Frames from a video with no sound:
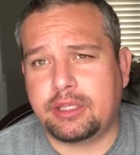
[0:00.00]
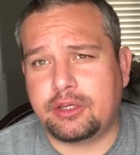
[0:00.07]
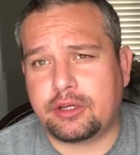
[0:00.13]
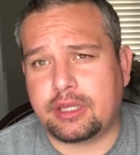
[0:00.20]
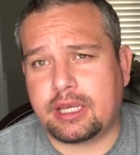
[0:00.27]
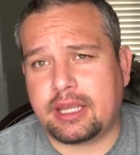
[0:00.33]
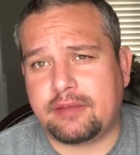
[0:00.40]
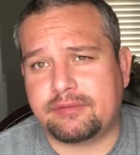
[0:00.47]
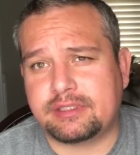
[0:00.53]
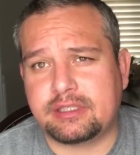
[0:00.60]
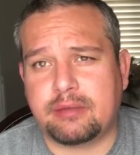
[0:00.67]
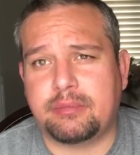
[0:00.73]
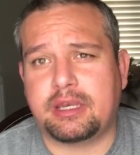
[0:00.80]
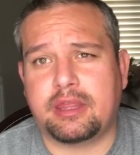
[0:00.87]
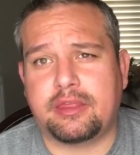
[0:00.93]
you're going to have
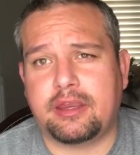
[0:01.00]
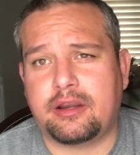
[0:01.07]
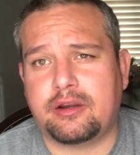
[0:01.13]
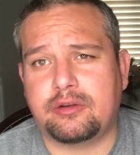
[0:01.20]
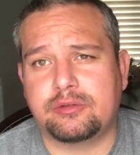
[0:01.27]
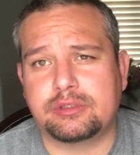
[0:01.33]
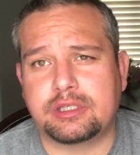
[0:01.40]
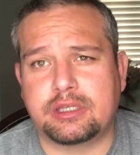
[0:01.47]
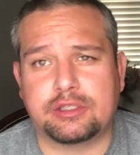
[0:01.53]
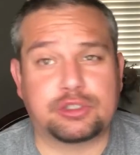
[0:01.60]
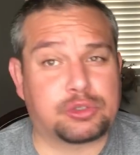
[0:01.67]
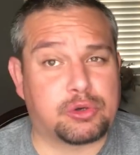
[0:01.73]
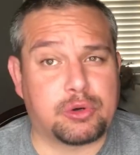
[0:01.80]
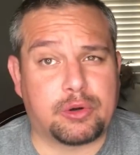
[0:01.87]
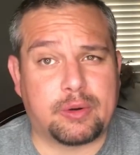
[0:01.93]
somebody there who's going to
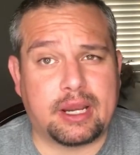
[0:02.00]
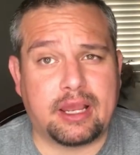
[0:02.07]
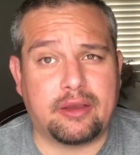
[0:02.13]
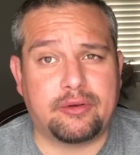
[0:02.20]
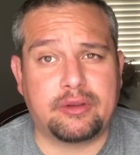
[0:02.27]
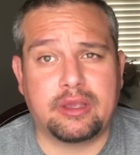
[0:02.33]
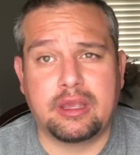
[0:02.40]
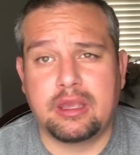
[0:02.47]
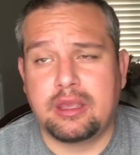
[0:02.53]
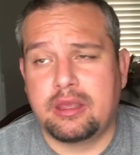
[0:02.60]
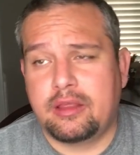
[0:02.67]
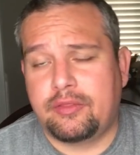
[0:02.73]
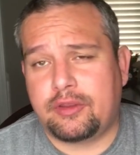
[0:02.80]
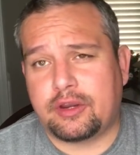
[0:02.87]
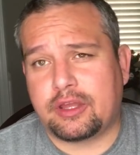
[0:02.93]
screw around
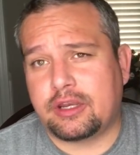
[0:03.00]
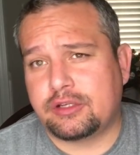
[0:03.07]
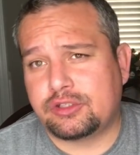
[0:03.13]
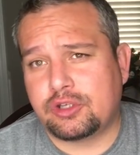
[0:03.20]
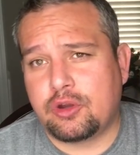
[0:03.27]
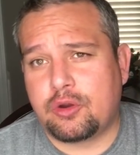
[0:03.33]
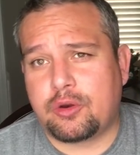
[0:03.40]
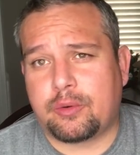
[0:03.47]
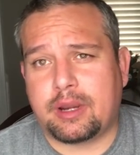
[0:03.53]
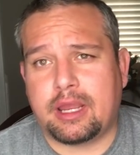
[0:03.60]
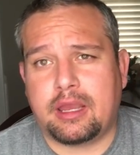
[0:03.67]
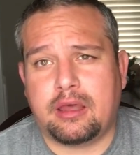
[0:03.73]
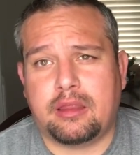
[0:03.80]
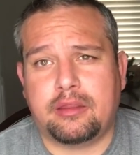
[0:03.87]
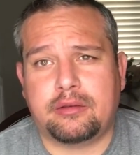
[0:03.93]
they are going to joke
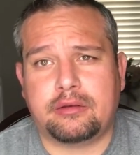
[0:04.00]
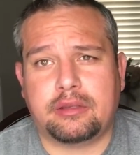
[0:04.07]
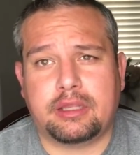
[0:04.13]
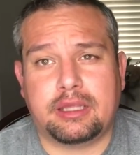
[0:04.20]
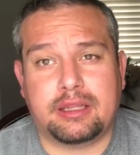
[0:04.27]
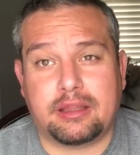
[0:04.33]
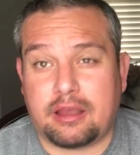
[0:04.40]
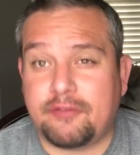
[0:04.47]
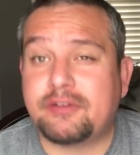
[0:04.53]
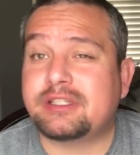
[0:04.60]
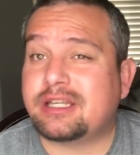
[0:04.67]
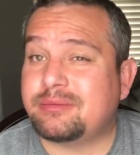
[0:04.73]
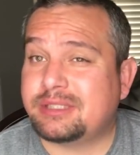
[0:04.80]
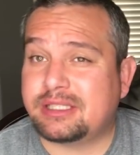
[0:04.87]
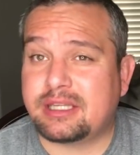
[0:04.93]
around. It,
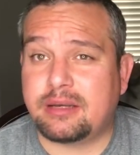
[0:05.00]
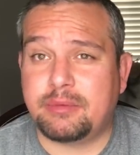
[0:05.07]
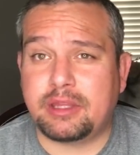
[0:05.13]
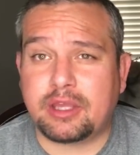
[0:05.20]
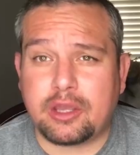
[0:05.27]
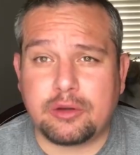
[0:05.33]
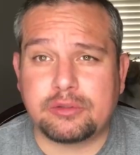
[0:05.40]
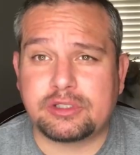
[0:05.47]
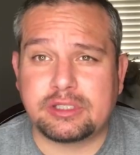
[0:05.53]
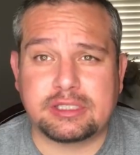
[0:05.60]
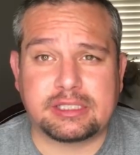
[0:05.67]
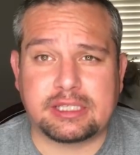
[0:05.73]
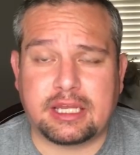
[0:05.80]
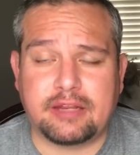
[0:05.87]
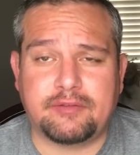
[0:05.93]
oftentimes it's going to be the coaches,
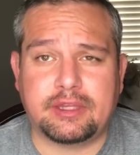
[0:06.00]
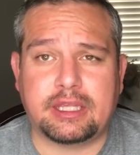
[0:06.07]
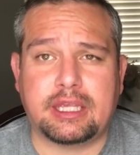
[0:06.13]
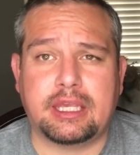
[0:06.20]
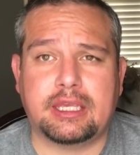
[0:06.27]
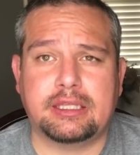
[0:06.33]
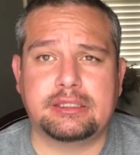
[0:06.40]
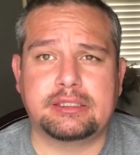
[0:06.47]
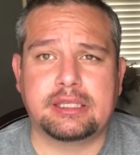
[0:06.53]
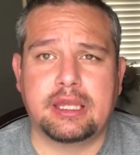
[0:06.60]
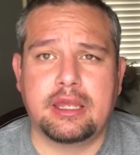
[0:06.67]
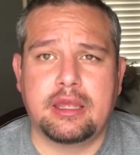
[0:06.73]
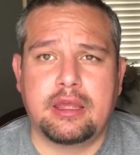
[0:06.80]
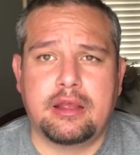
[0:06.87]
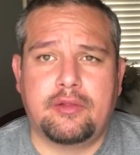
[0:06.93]
it's not even the kids
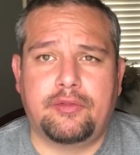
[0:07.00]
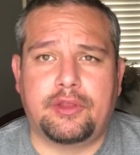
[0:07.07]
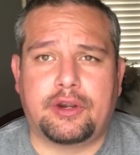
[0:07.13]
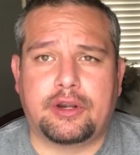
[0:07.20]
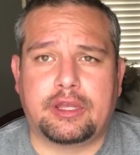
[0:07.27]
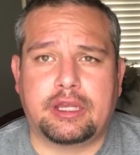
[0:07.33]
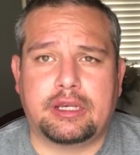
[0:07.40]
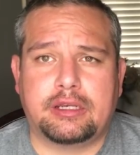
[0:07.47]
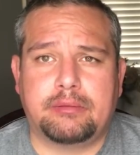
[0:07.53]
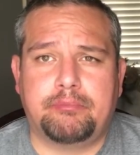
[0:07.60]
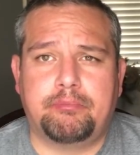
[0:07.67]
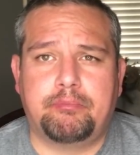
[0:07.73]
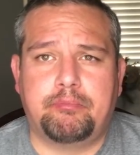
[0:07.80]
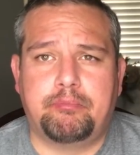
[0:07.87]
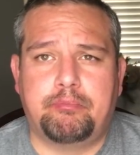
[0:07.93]
that are going to
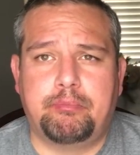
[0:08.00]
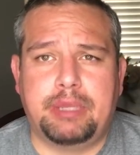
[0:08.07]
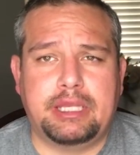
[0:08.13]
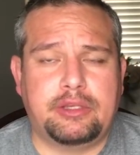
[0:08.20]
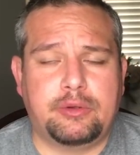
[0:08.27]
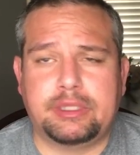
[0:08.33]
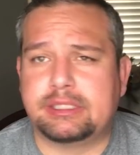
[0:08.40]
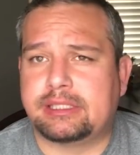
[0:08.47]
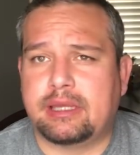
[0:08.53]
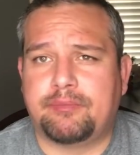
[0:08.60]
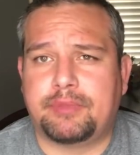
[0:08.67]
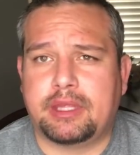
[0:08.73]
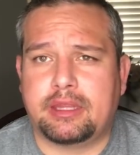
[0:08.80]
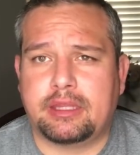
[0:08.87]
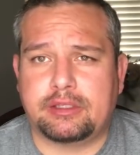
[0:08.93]
be doing
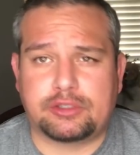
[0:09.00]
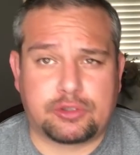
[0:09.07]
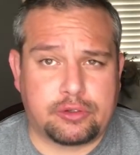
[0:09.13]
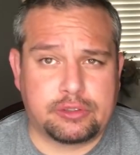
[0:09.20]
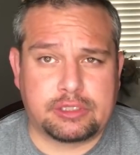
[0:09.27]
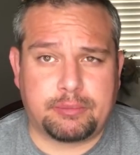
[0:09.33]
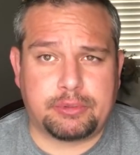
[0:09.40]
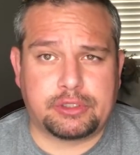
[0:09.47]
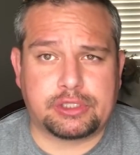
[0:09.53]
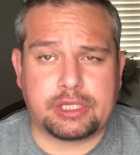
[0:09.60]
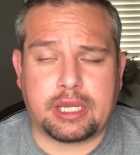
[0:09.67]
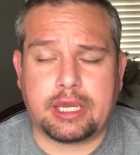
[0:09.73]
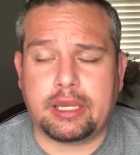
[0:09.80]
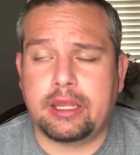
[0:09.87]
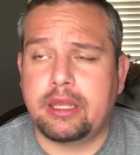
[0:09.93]
something that screws up your
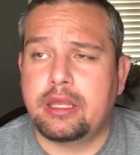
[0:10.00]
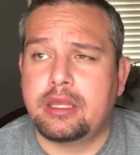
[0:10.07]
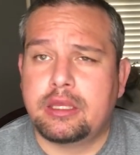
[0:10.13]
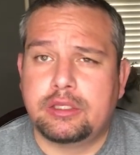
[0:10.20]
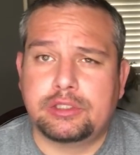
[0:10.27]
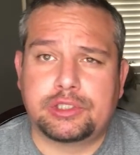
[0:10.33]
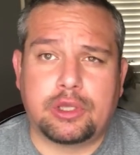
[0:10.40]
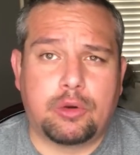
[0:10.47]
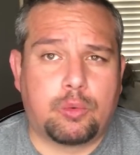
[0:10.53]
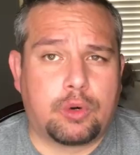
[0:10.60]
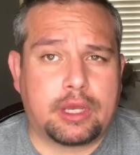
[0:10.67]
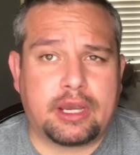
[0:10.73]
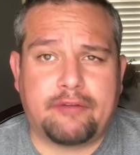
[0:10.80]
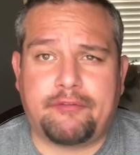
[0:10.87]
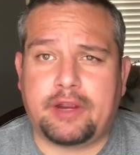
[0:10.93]
shot. So we're
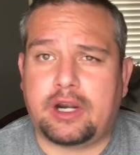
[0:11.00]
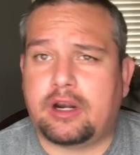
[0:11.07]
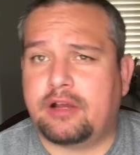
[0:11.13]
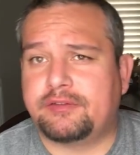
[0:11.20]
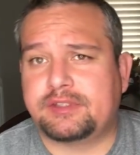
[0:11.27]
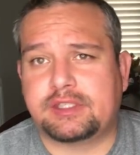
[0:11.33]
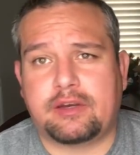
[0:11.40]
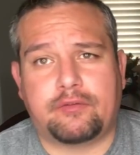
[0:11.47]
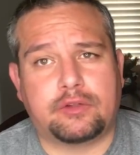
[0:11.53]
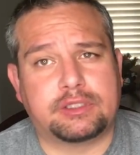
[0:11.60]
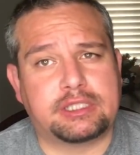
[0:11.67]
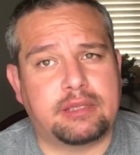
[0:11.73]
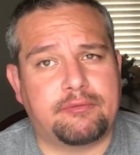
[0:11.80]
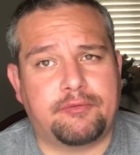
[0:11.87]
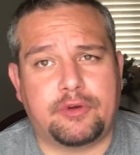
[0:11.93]
going to fire off several
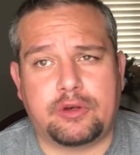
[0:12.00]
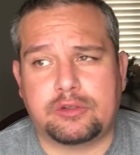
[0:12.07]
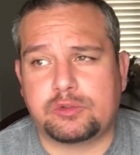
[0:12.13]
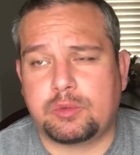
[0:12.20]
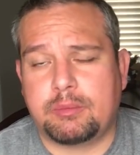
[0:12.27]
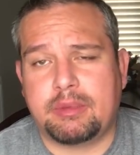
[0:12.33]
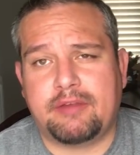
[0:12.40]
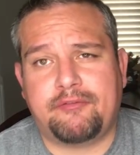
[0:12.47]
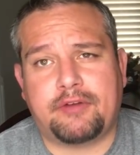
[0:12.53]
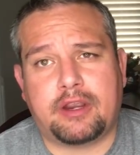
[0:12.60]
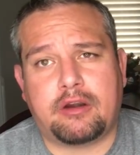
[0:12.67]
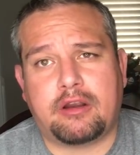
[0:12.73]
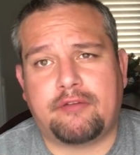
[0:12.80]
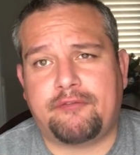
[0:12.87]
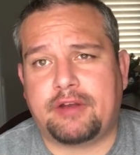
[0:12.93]
team photos. We may
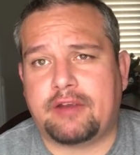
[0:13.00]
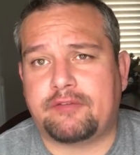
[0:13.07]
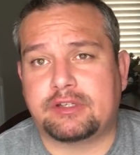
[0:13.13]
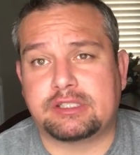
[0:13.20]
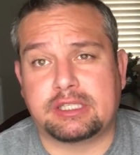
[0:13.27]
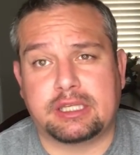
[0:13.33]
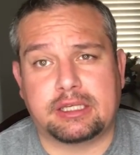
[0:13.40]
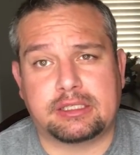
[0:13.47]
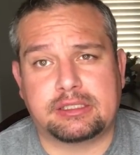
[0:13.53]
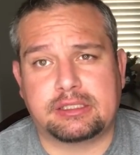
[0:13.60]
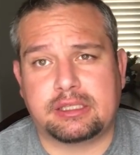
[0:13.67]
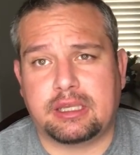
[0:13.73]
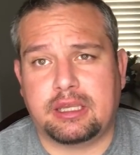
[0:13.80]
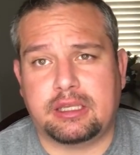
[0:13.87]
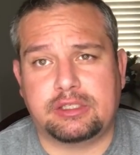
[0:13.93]
fire off five or six
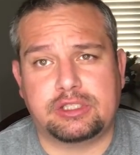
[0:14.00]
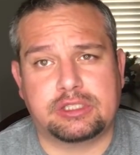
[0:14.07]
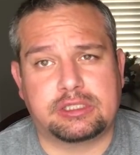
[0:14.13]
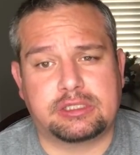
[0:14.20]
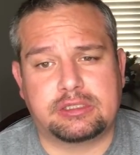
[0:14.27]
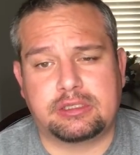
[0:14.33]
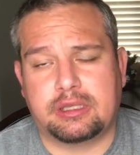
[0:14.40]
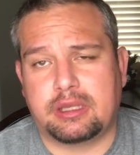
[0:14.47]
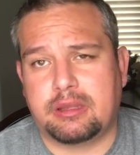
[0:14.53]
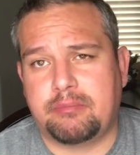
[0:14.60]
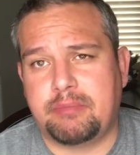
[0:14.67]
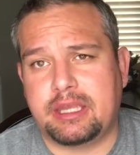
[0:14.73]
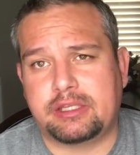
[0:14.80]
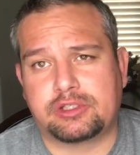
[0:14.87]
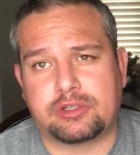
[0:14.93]
uh, just to
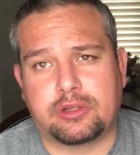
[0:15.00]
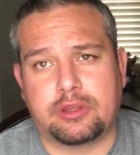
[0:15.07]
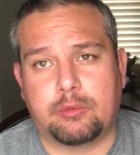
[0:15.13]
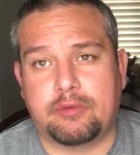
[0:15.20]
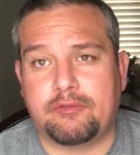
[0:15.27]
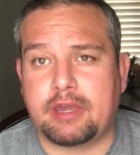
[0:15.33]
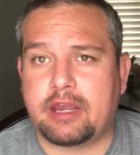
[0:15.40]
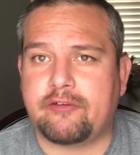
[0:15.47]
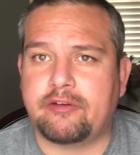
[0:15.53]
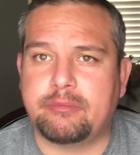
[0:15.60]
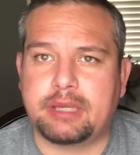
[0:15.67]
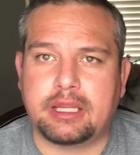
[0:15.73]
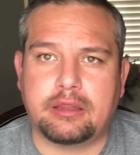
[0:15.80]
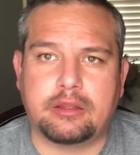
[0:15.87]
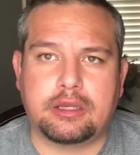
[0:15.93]
make sure that we've got
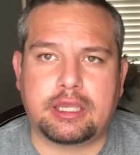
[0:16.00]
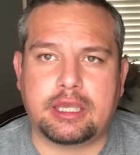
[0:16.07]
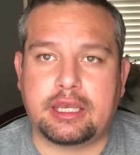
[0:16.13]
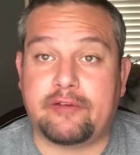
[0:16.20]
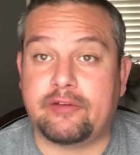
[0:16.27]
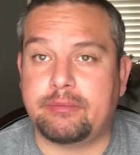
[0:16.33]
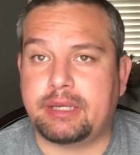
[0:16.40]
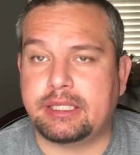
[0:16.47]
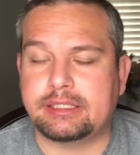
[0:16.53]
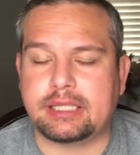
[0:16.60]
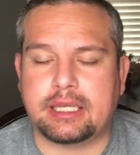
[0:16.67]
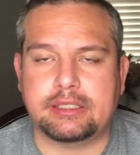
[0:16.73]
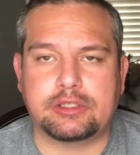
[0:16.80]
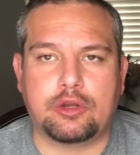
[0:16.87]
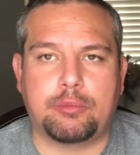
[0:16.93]
everybody looking, everybody's
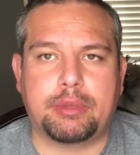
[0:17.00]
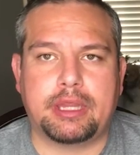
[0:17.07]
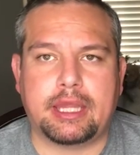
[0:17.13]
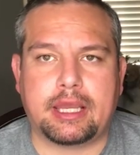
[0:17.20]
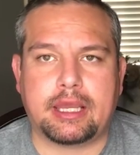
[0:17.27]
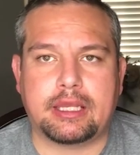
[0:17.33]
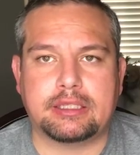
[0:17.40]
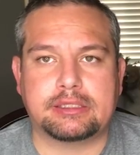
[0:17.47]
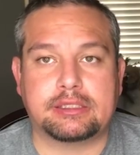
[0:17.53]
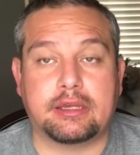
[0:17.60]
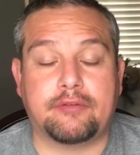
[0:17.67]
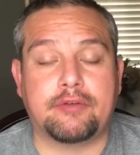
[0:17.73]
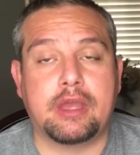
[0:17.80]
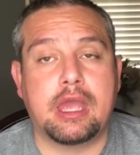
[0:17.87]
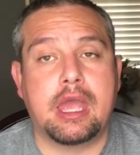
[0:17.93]
eyes open, that kind of
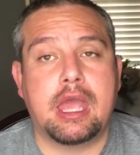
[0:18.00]
stuff.